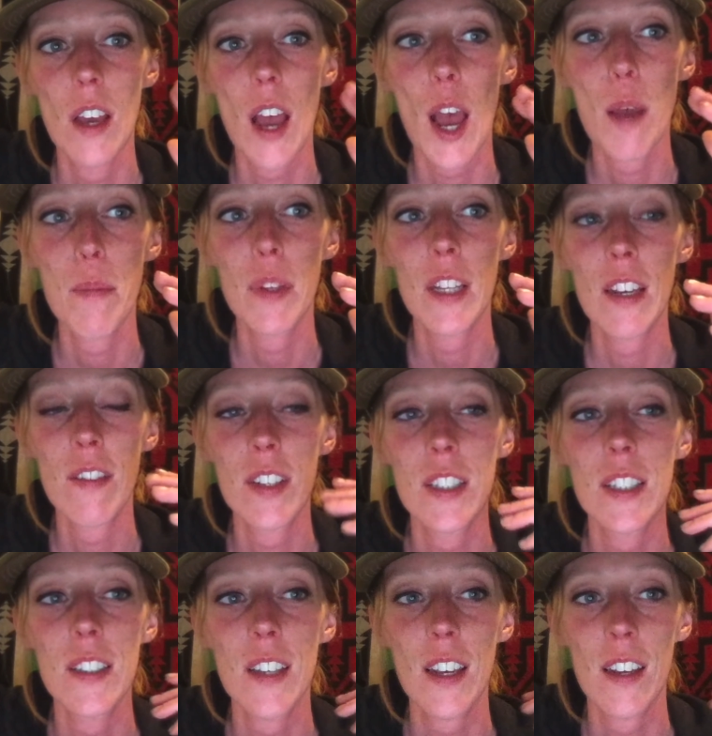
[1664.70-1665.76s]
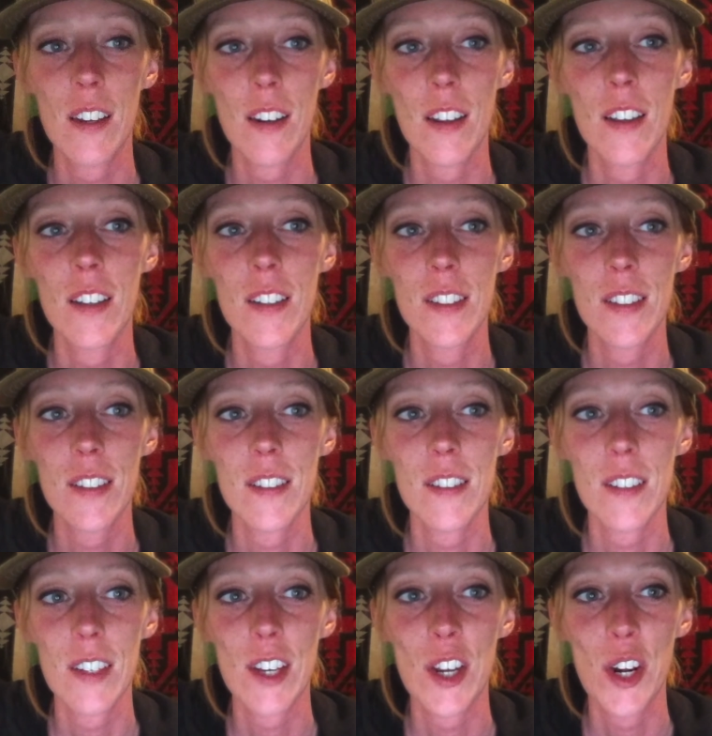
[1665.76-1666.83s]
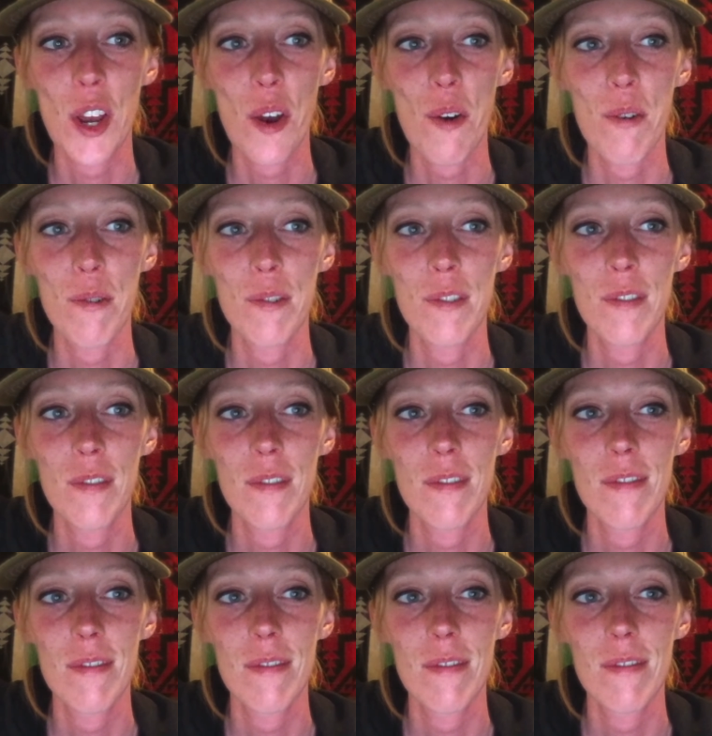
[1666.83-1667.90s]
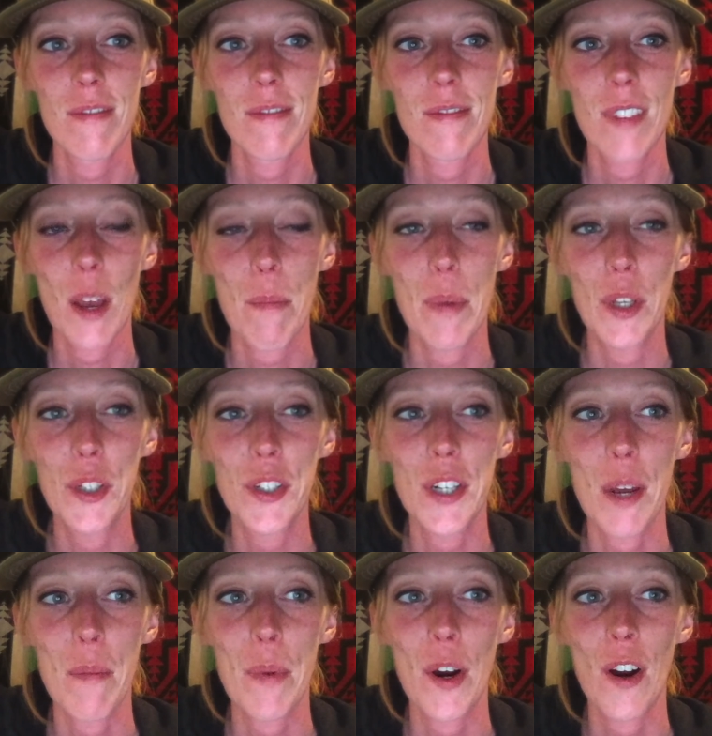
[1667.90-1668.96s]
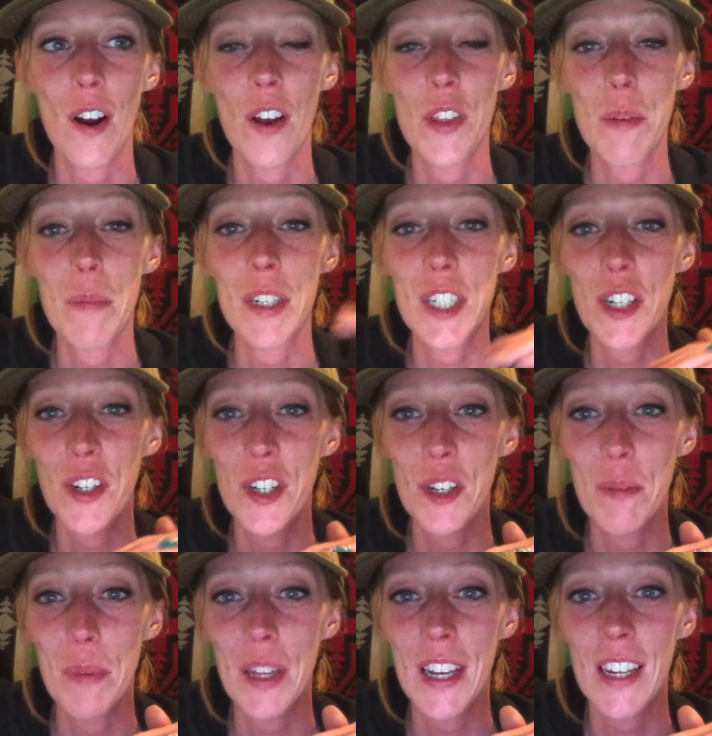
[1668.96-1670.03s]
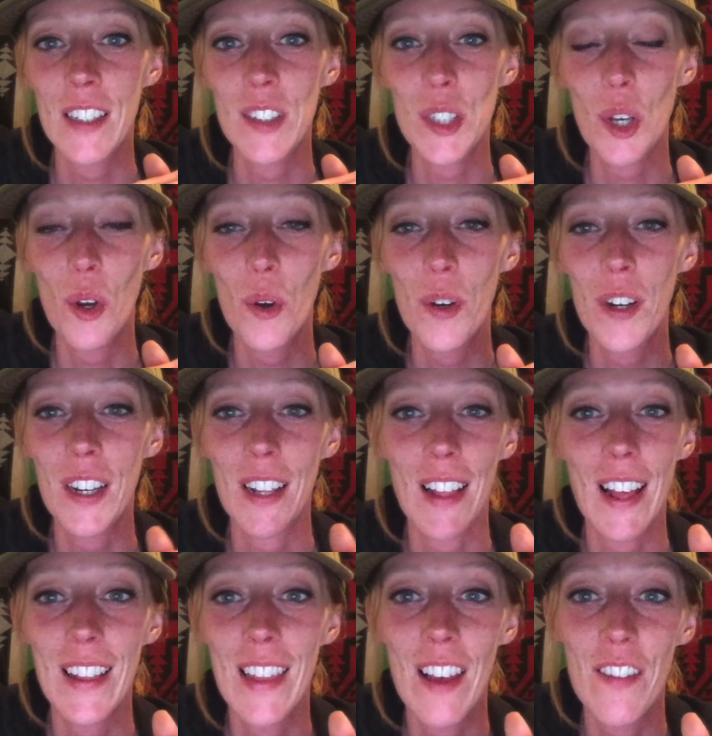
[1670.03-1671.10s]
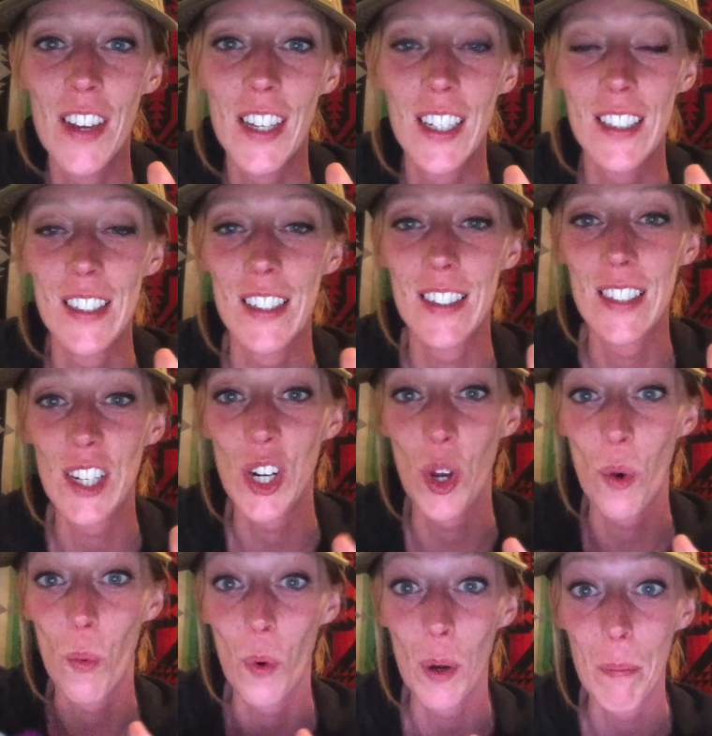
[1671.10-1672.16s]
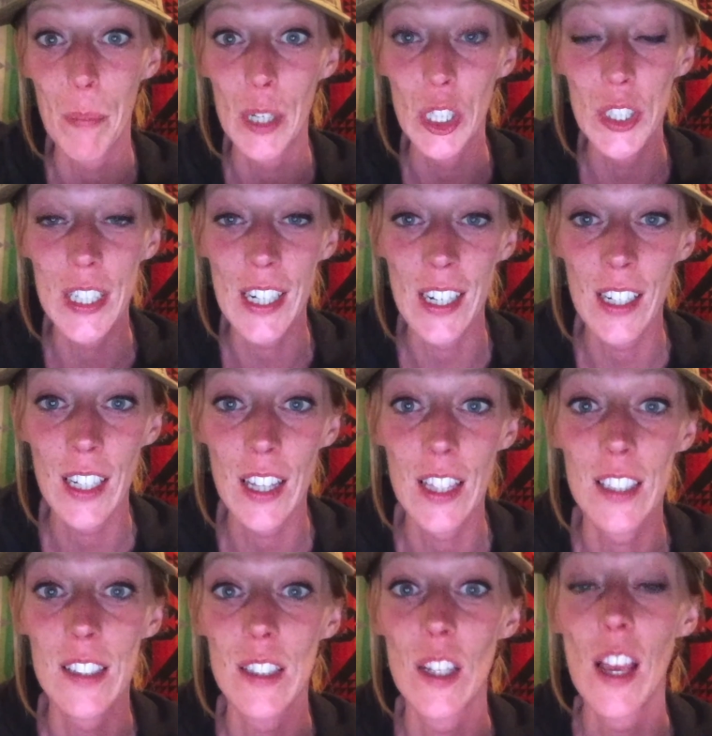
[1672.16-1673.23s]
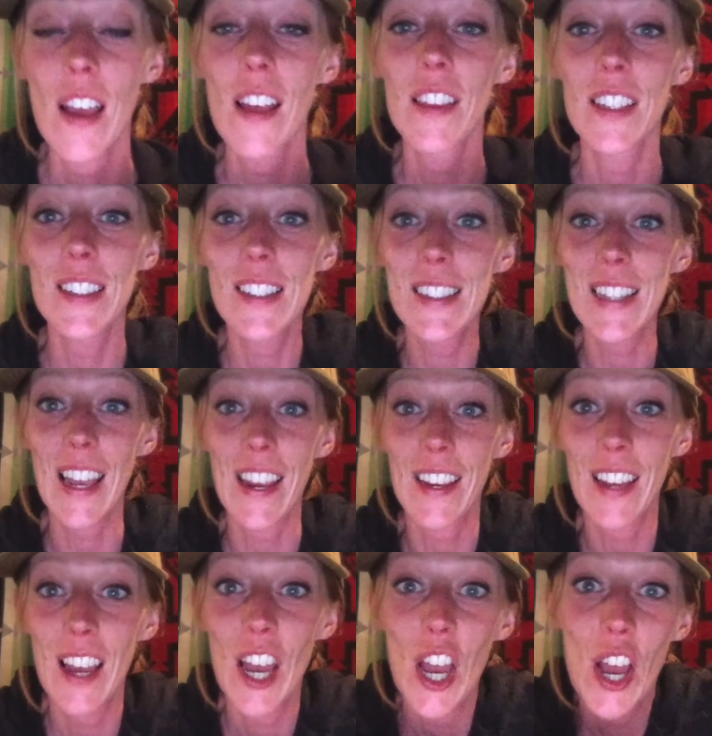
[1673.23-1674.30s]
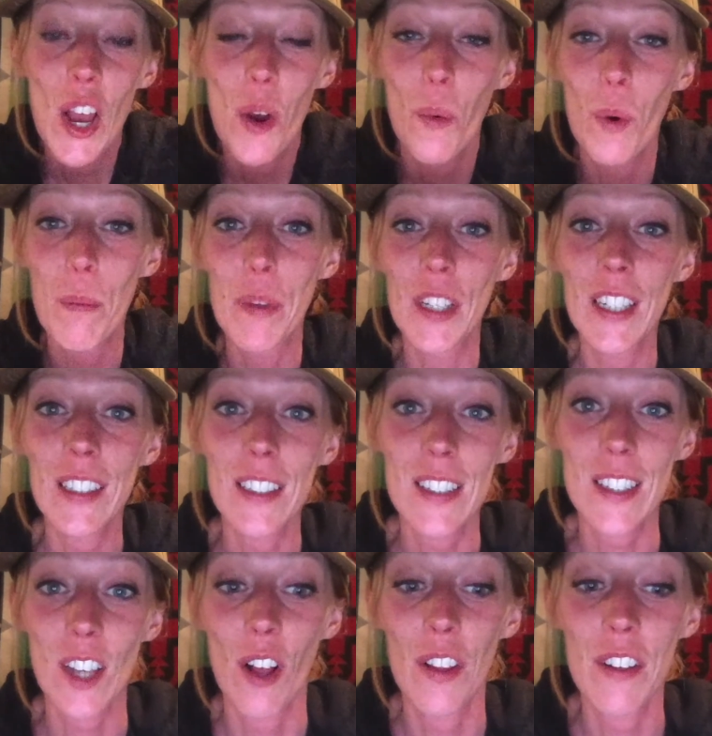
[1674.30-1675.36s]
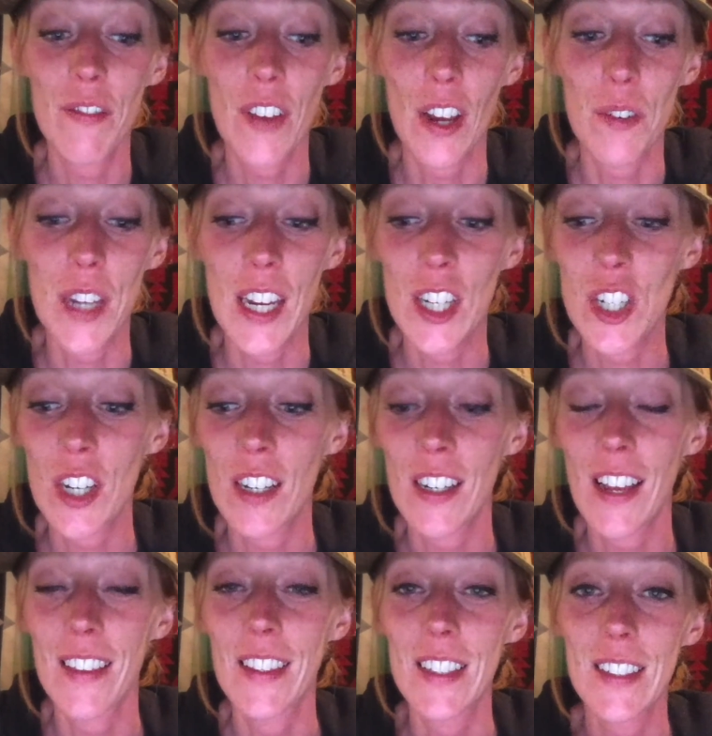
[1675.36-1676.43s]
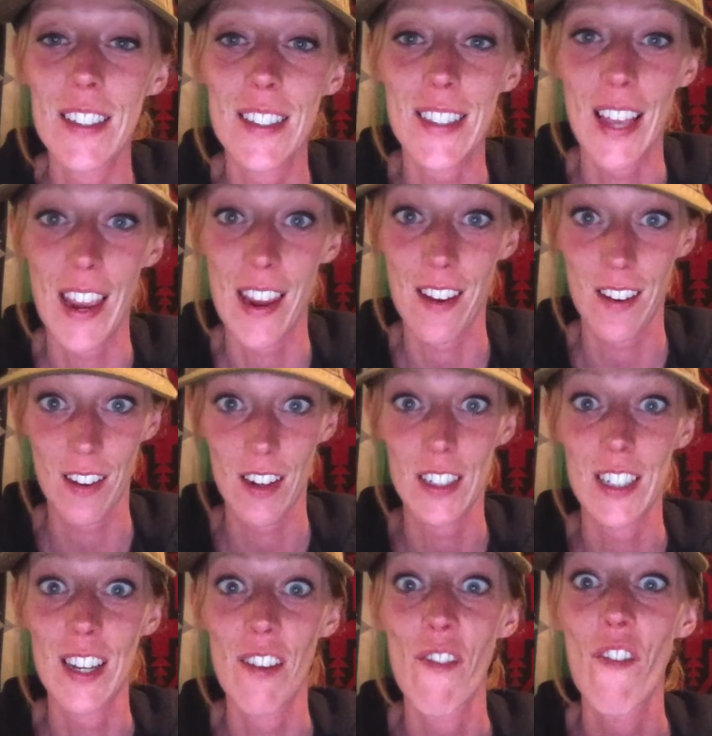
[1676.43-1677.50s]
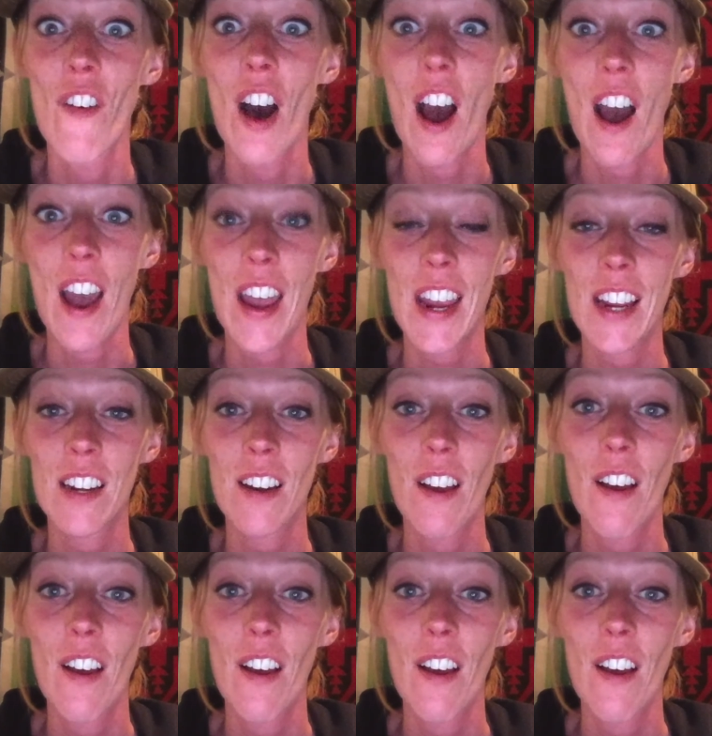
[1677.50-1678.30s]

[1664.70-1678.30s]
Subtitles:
I believe it is, you know, a builder number on the material plane. So I love it, because it's, you know, we're building this. This is like, we're building this solid foundation, and this is like divine.